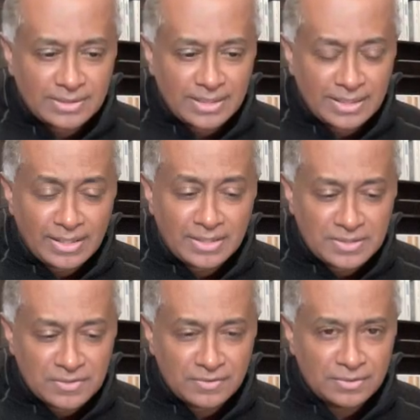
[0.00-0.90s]
AI
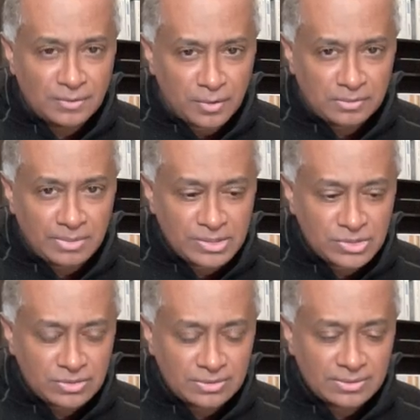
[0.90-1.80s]
driven
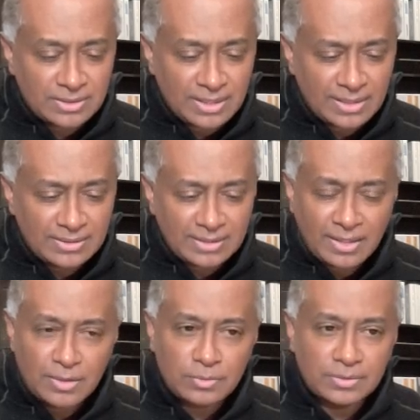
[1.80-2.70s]
automation and
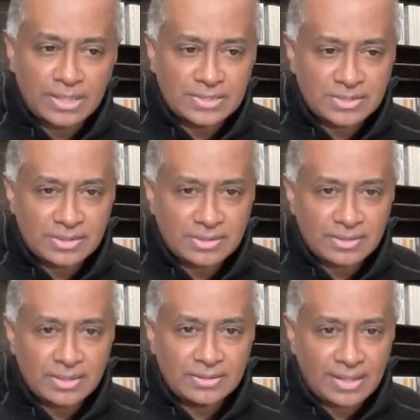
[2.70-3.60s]
how that's a
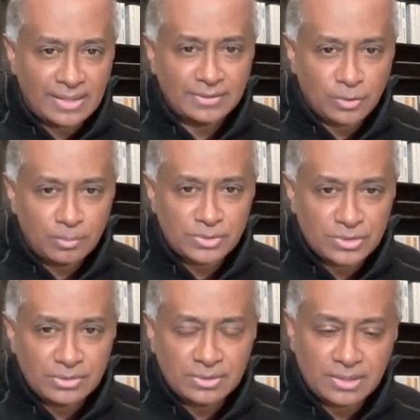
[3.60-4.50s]
threat and an
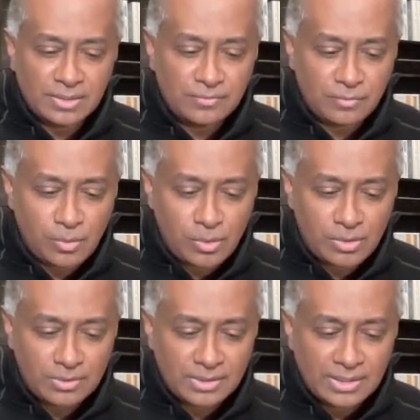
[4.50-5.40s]
opportunity
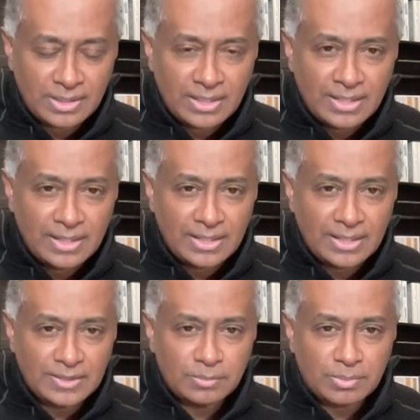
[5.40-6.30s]
for
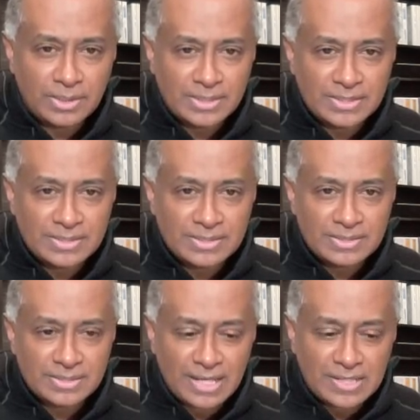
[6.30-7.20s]
enterprise
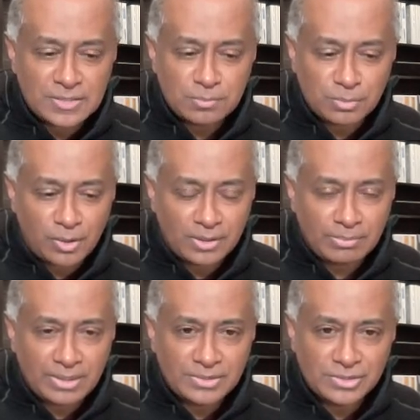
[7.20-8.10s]
SaaS product
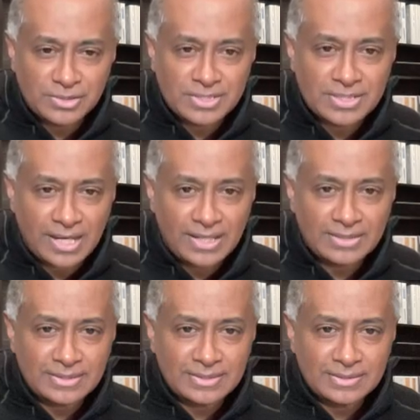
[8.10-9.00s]
managers
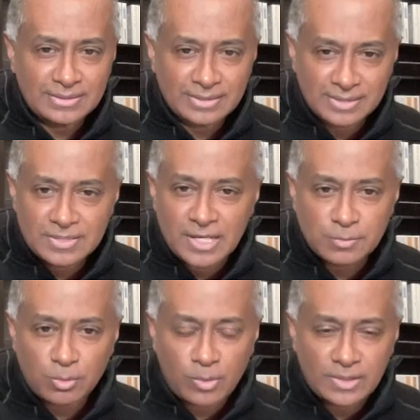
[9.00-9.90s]
and SaaS
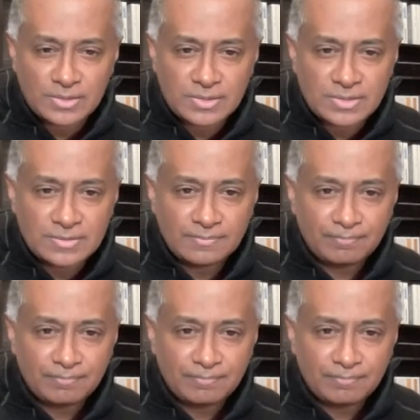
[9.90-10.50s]
providers.